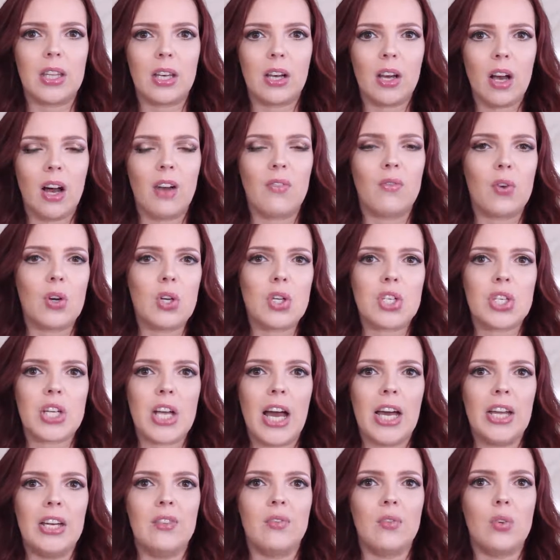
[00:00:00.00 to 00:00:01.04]
the coverage
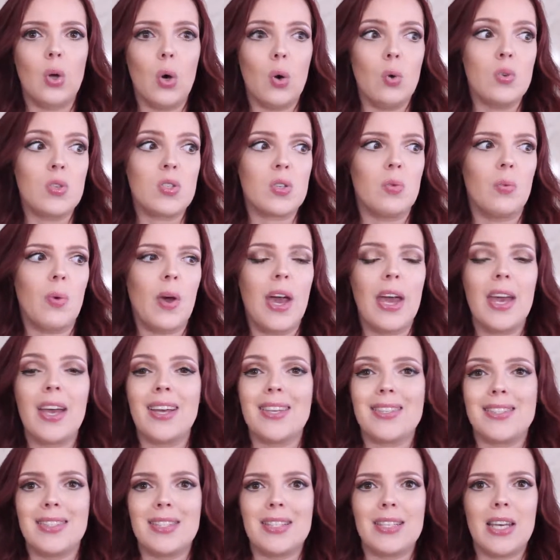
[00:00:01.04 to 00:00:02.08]
kind of goes away
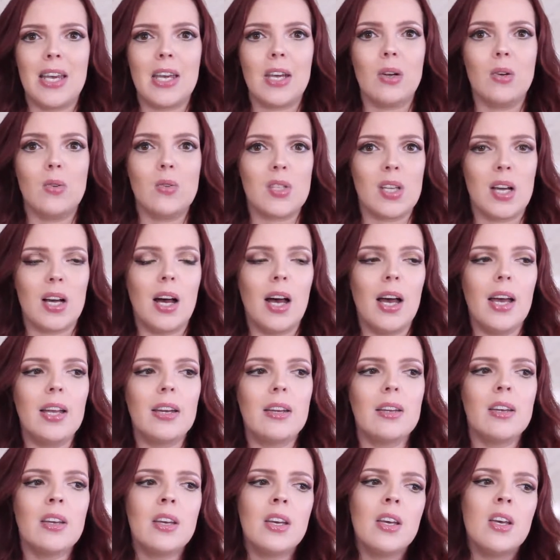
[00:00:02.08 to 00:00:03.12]
as the day goes
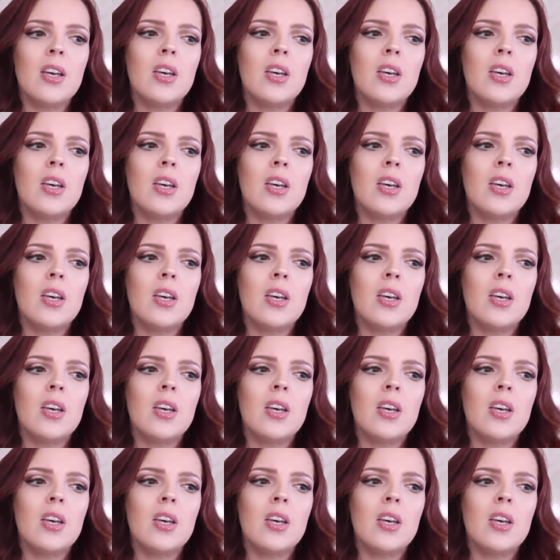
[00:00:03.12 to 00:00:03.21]
on.